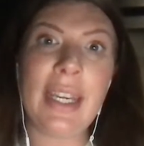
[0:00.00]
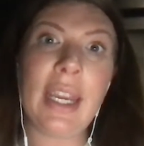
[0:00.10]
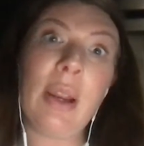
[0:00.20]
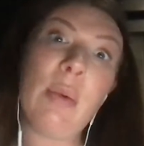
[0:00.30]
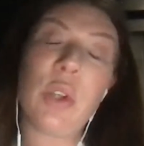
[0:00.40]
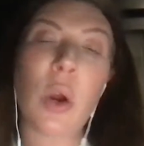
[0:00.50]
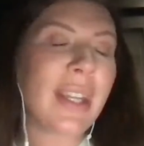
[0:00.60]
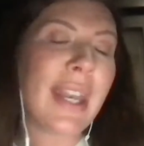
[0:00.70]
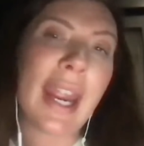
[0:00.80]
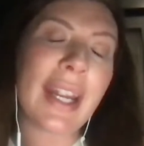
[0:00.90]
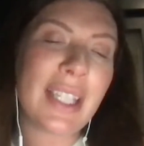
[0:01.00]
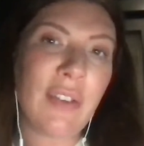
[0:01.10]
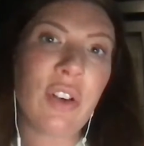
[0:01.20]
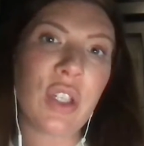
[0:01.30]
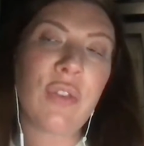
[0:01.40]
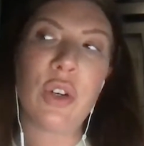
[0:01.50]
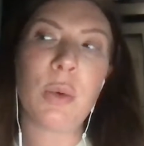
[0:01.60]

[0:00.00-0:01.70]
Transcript: it was always a negative, because for us,